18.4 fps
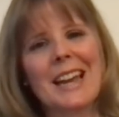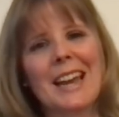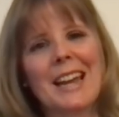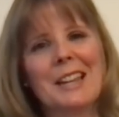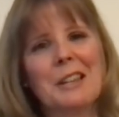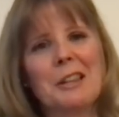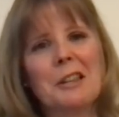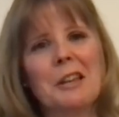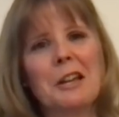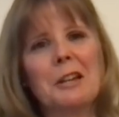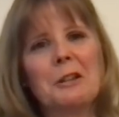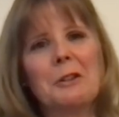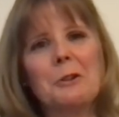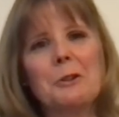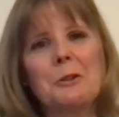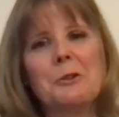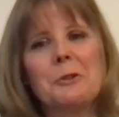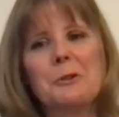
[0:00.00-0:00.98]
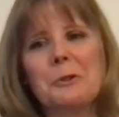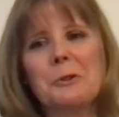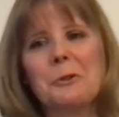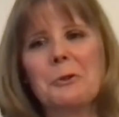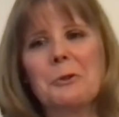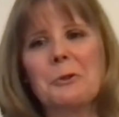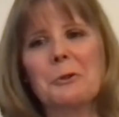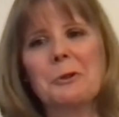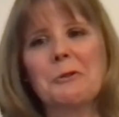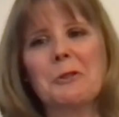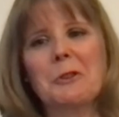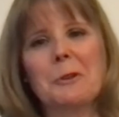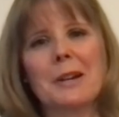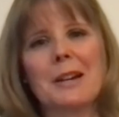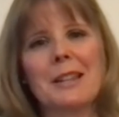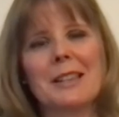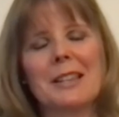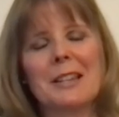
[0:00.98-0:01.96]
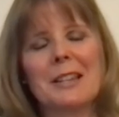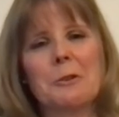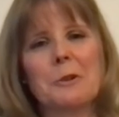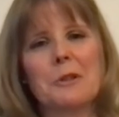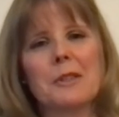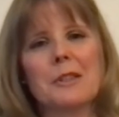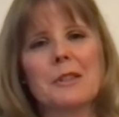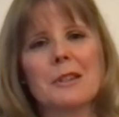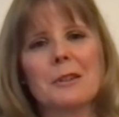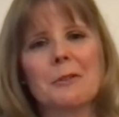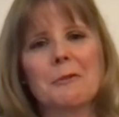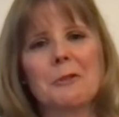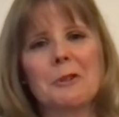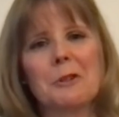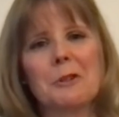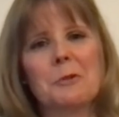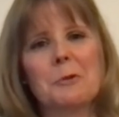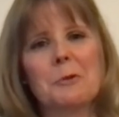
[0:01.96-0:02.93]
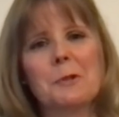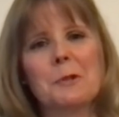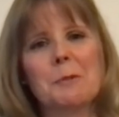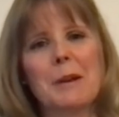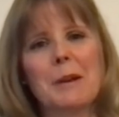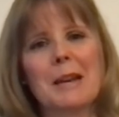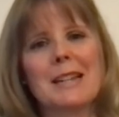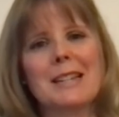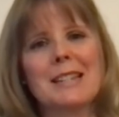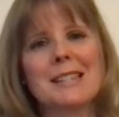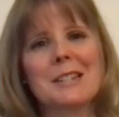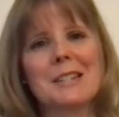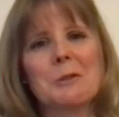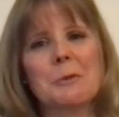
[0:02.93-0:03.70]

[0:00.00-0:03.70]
And thank you to all of you out there in the virtual space.